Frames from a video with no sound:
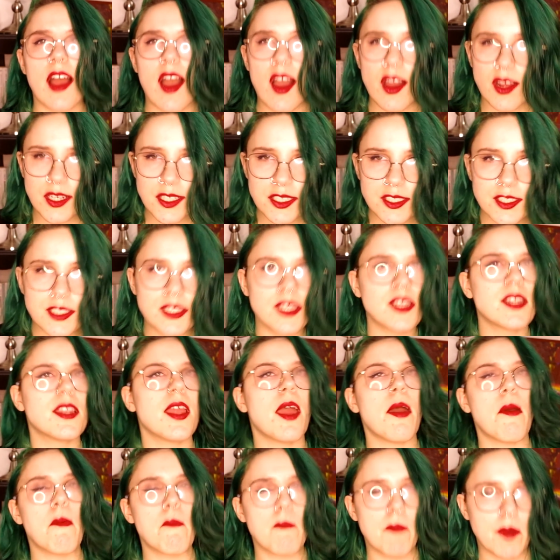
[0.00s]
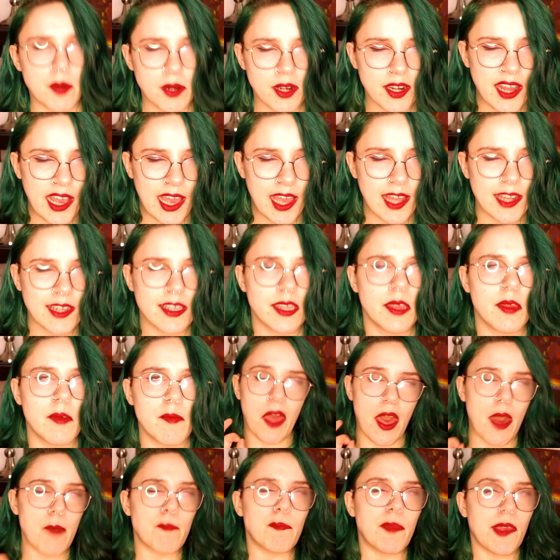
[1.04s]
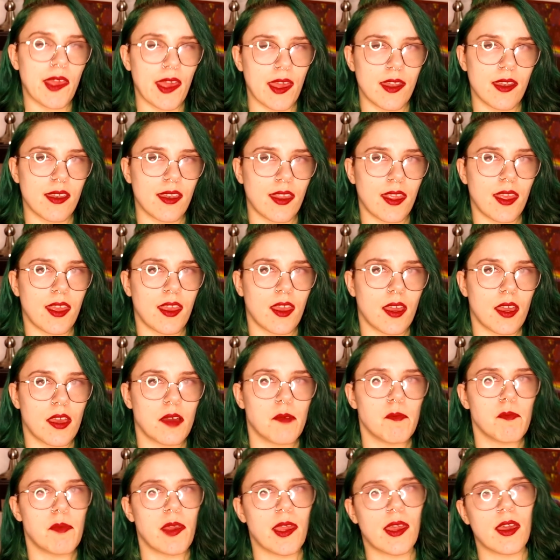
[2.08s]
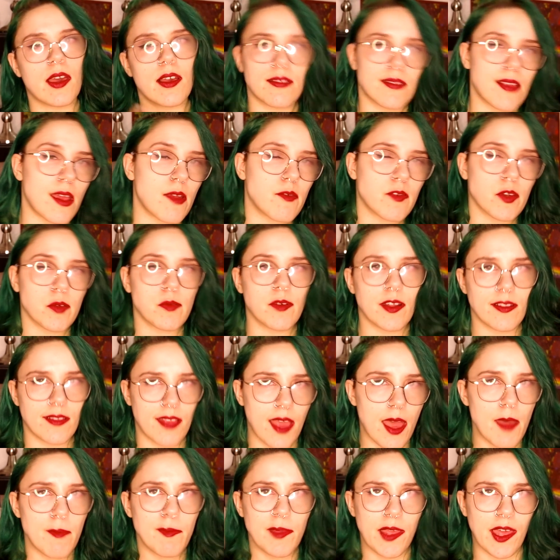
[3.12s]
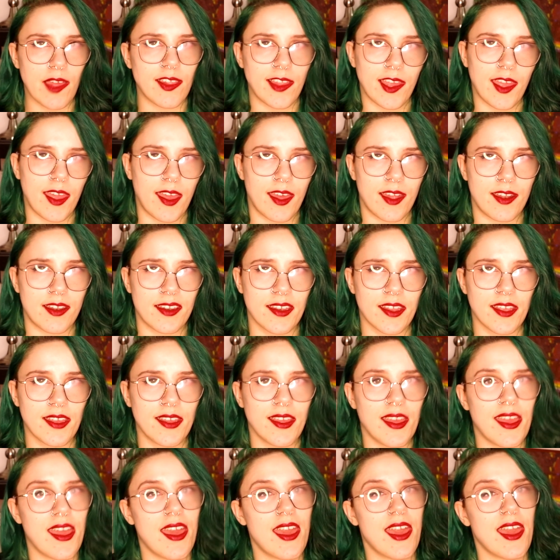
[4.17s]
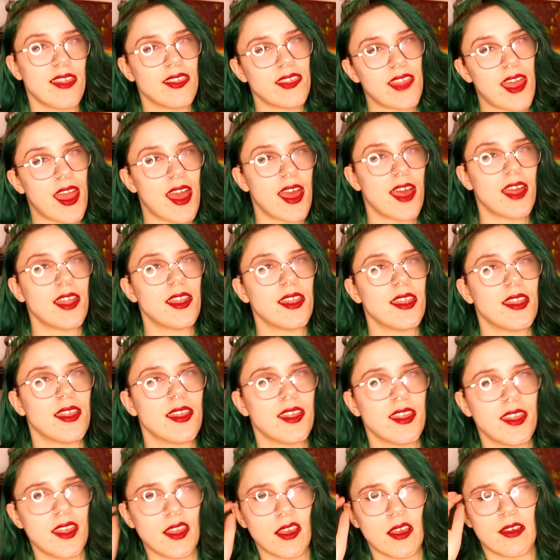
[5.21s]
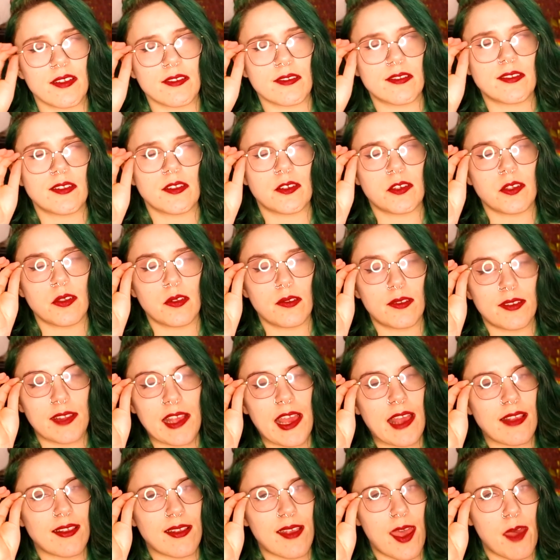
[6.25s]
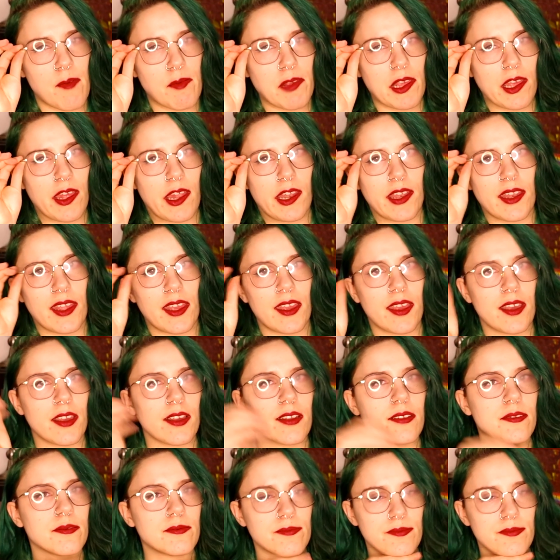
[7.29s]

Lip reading: Hodgson Burnett, happy ending, because everyone's happy at the end, and that constitutes as a happy ending.